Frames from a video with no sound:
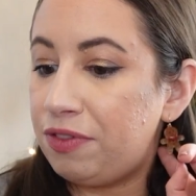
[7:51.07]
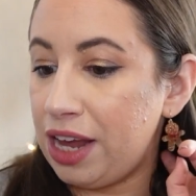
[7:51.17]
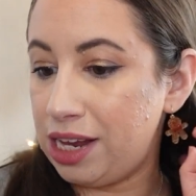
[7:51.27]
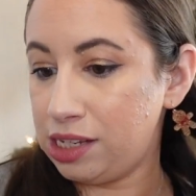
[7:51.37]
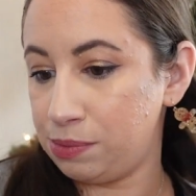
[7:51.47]

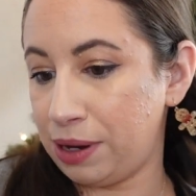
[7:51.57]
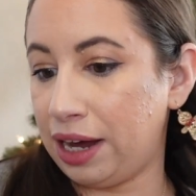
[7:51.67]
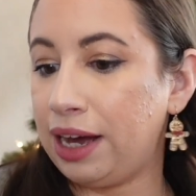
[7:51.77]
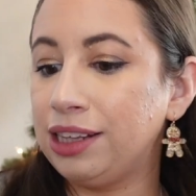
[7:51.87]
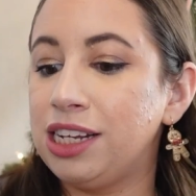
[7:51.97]
face
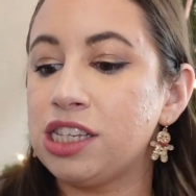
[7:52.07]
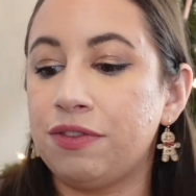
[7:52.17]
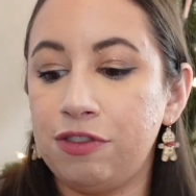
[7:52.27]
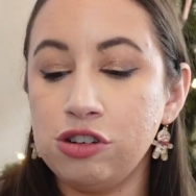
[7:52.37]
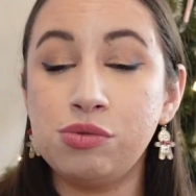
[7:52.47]
palettes. The
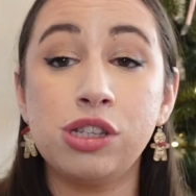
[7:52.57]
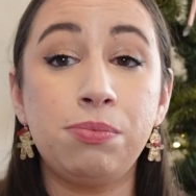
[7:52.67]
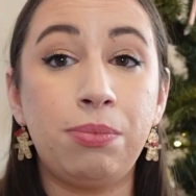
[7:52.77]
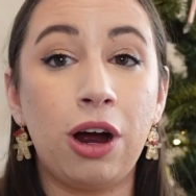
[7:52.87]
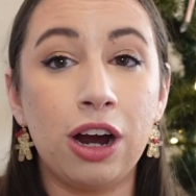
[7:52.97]
first was
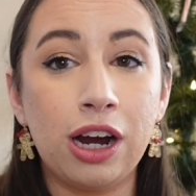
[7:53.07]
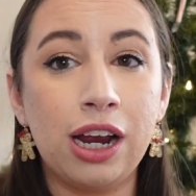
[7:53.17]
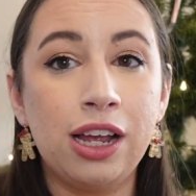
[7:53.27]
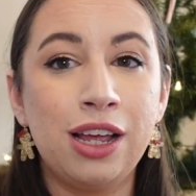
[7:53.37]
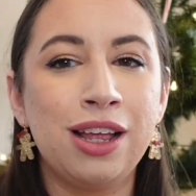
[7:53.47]
the
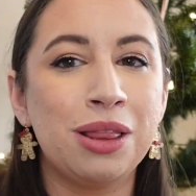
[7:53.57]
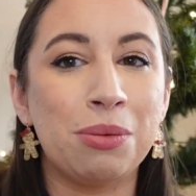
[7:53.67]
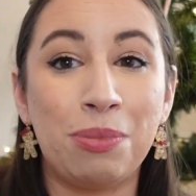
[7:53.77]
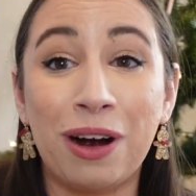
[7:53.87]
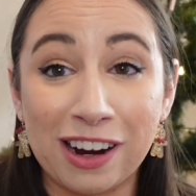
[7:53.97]

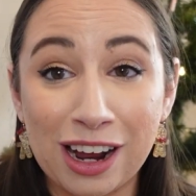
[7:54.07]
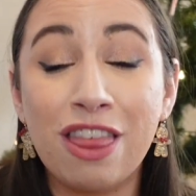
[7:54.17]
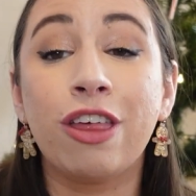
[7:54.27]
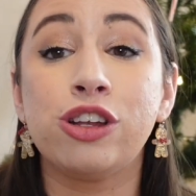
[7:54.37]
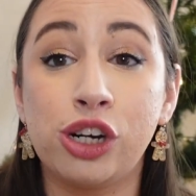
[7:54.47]

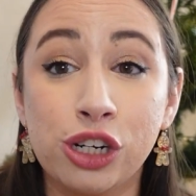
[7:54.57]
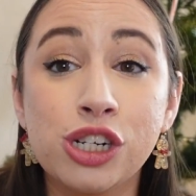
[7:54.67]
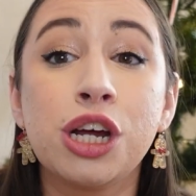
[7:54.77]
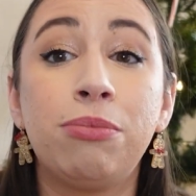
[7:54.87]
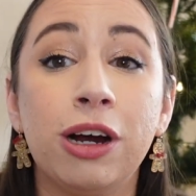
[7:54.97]

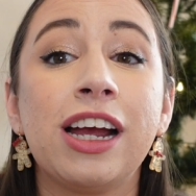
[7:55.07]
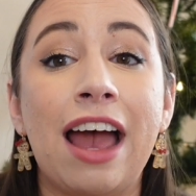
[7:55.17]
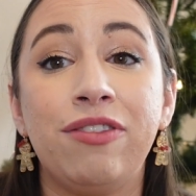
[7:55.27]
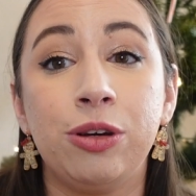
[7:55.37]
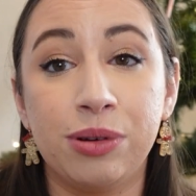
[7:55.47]
Tarte Park
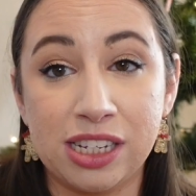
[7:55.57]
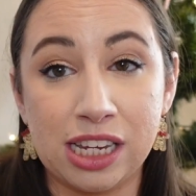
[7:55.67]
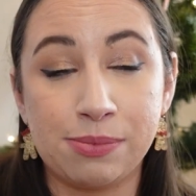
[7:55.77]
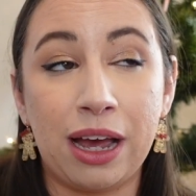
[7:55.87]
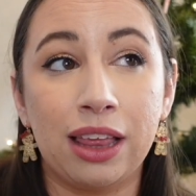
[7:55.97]
Avenue
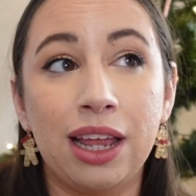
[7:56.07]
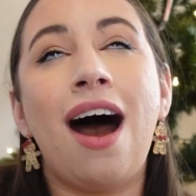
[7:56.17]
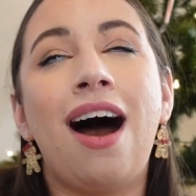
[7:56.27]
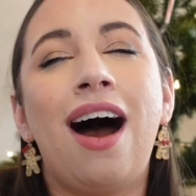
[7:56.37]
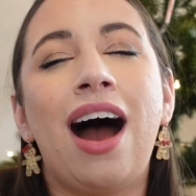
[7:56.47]
Princess palette.
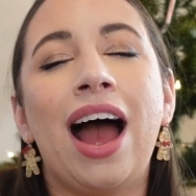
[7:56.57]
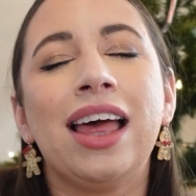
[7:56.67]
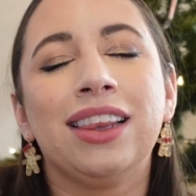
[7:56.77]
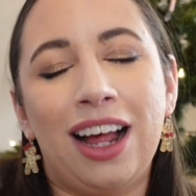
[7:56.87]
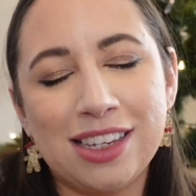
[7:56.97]

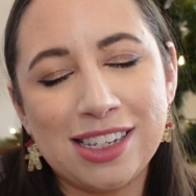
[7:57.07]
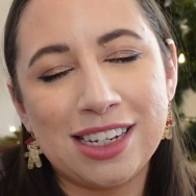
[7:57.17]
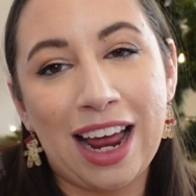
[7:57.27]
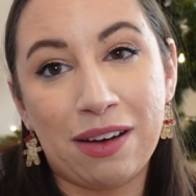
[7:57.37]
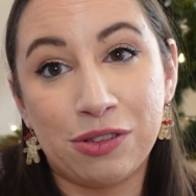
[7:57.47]
I
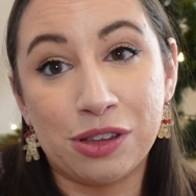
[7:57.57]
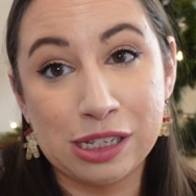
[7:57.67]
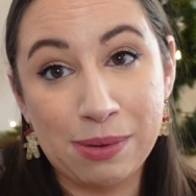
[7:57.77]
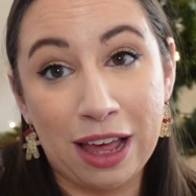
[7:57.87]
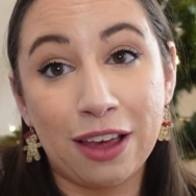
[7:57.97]
lusted after
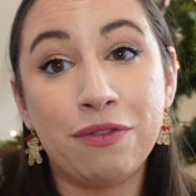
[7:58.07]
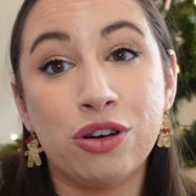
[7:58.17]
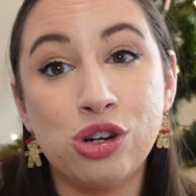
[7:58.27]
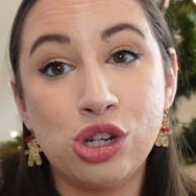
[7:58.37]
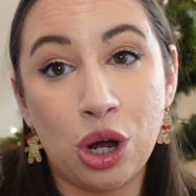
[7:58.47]
this palette
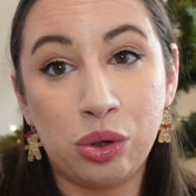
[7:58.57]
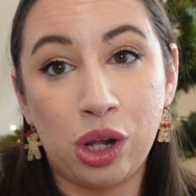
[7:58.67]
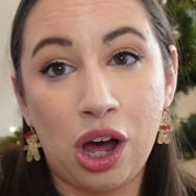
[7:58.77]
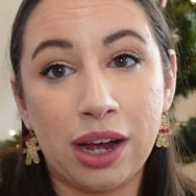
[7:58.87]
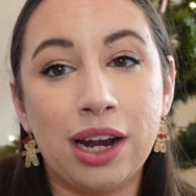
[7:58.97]
for so
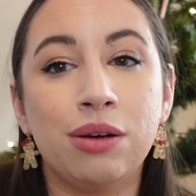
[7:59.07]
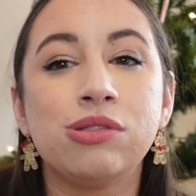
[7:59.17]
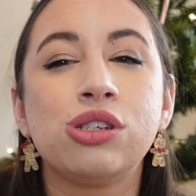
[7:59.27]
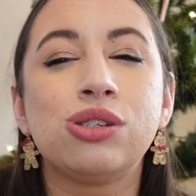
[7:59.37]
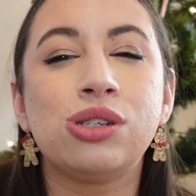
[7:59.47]
long, and I
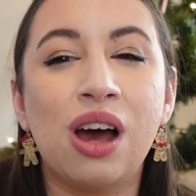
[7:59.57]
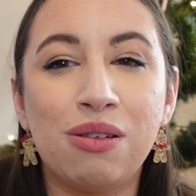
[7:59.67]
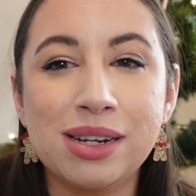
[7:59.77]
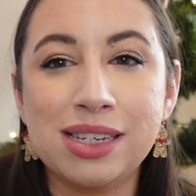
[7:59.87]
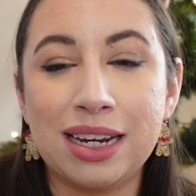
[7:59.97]
was
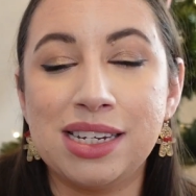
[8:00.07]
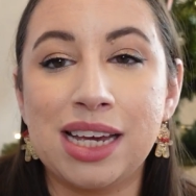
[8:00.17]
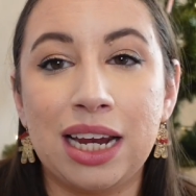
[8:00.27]
so excited to